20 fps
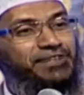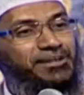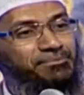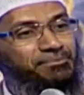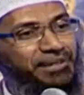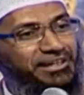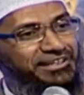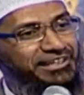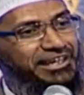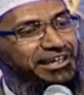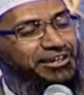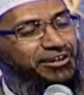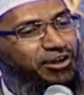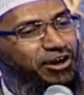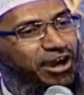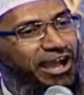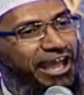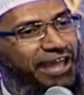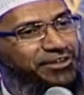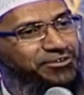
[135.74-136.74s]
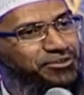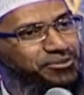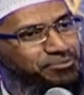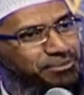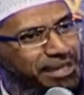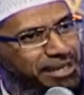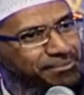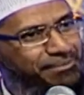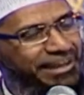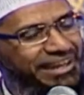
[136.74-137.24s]
the mother-in-law has to
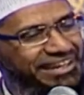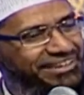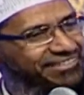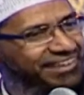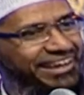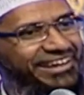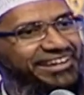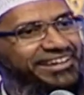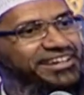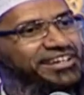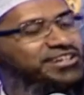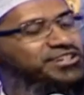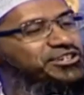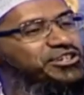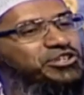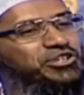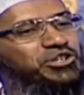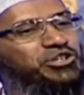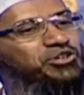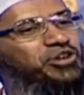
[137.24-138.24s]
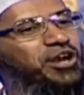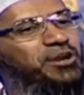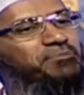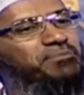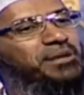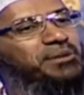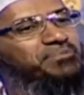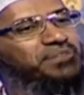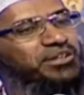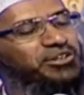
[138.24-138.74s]
blame anyone, she should not
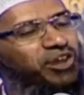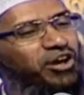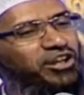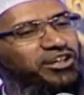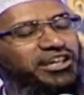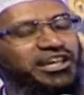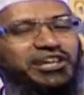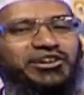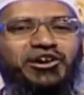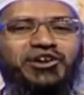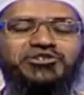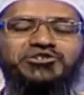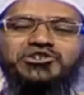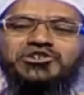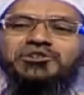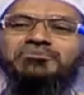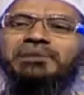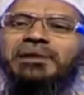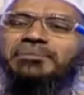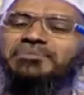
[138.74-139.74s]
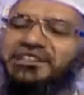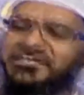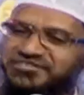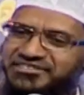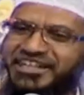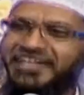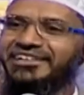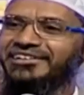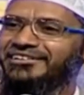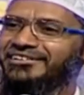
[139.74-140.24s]
blame the daughter-in-law, she should blame the
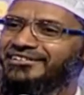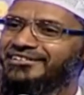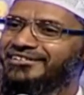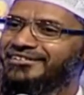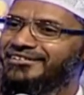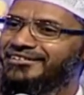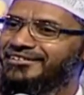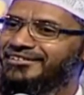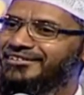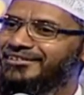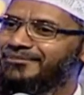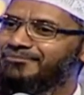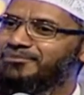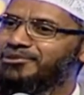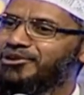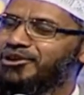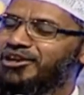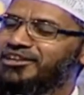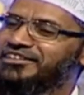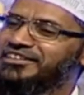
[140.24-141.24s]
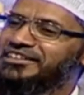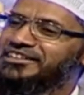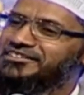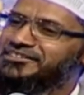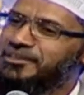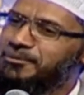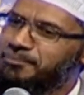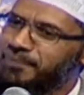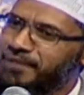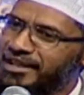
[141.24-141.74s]
son. Because it is
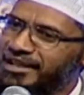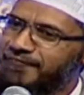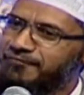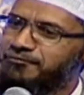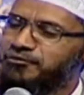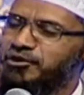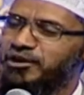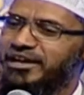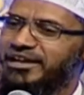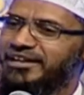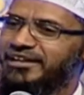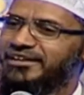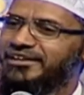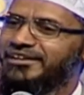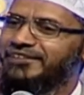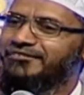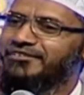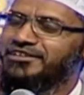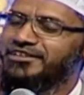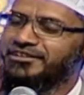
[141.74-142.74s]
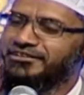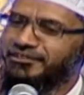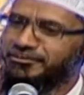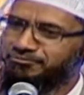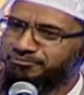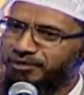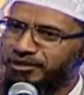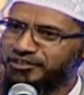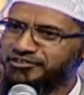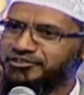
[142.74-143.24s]
the male fluid which is
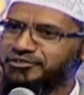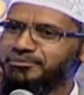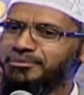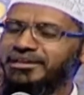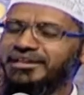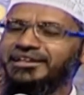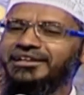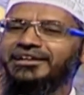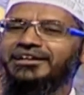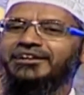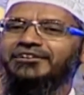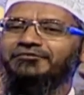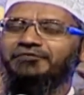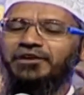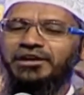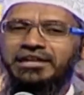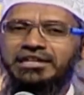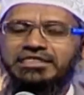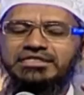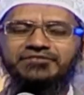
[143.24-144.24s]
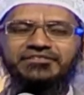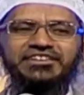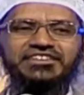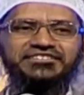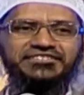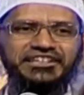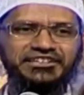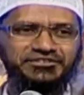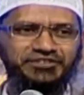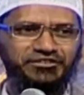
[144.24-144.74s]
responsible for determining the
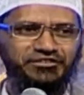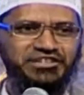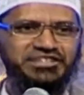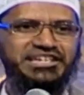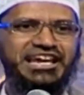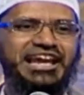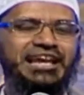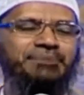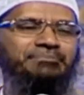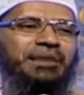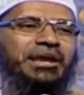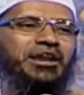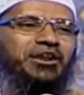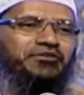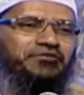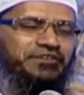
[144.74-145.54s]
sex of the child, male or